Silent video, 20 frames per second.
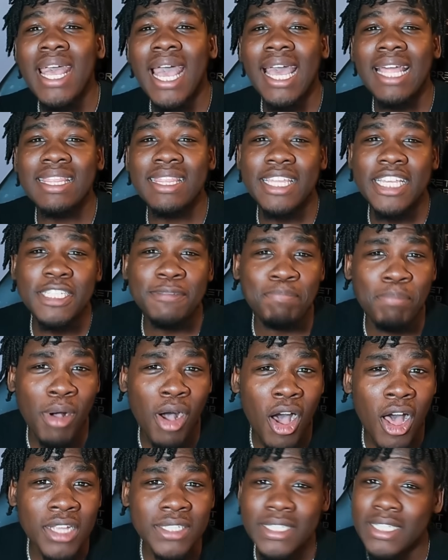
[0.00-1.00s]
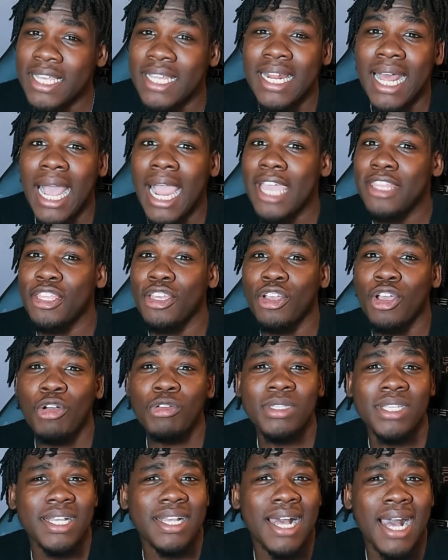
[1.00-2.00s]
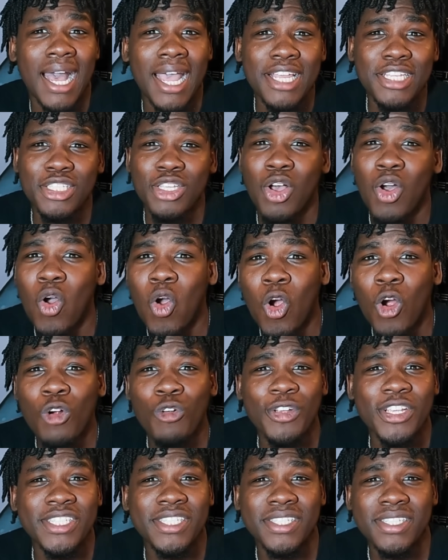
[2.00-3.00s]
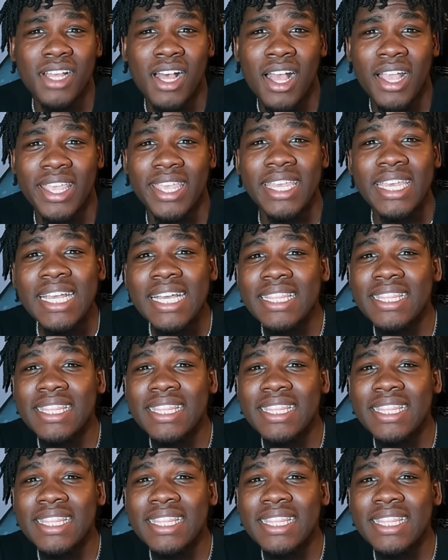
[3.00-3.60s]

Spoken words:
And this pass can either go to Kaiser or Isagi.